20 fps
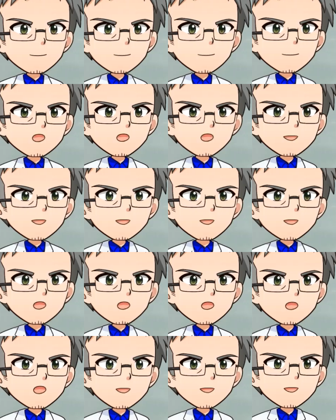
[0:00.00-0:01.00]
The
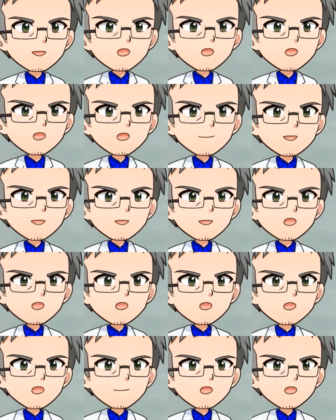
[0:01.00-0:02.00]
memories RAM and ROM
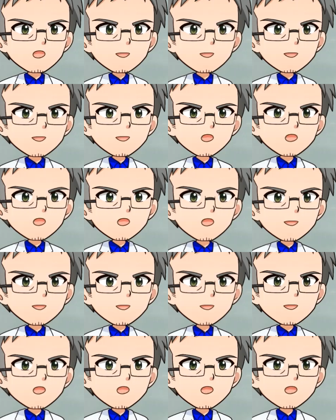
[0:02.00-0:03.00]
are also made of
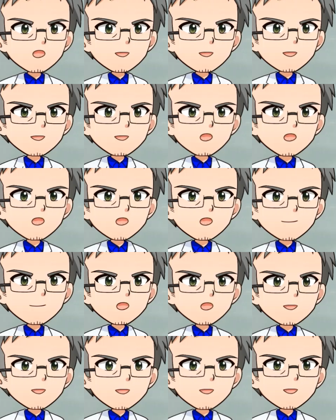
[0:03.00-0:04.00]
semiconductors.
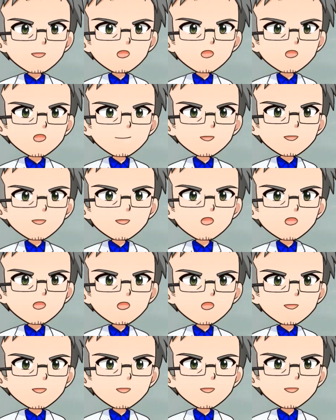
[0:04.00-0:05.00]
They have
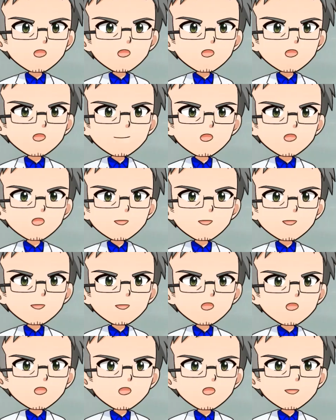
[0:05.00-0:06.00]
been progressing,
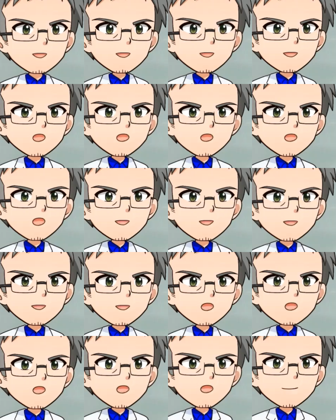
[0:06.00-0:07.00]
just like the
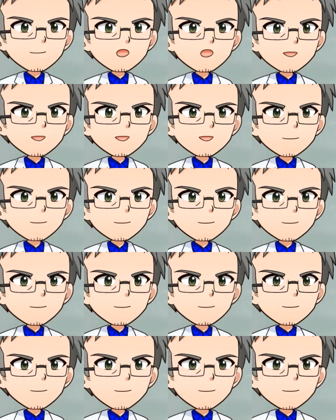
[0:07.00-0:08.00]
CPU.
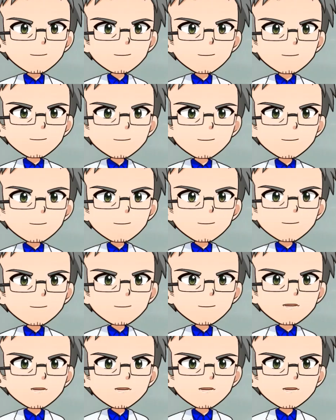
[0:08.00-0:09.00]

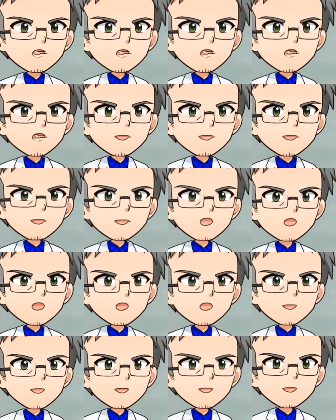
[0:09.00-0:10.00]
Early models in the
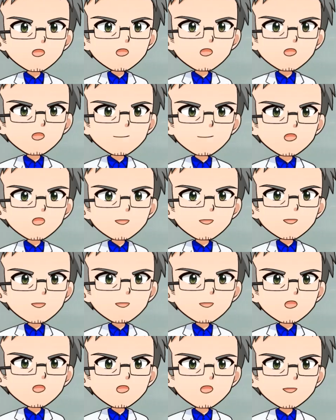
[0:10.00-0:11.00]
1970s had
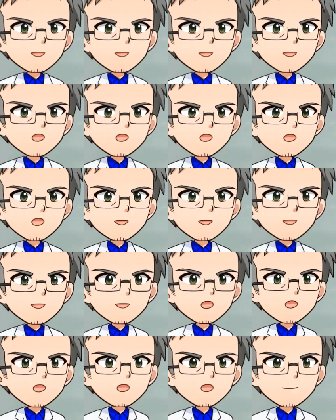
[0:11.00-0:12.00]
8,000 bytes
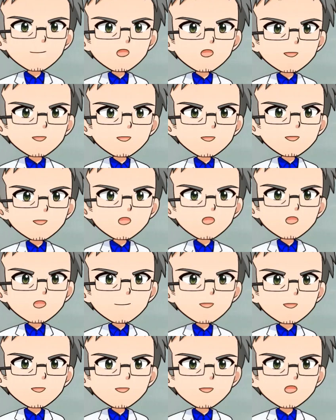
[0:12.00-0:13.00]
for the ROM and
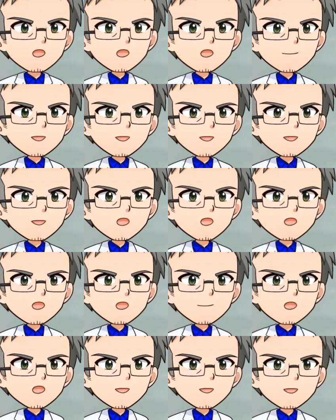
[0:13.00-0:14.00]
160
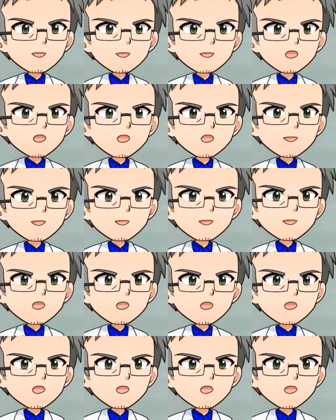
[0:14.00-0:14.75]
bytes for the RAM.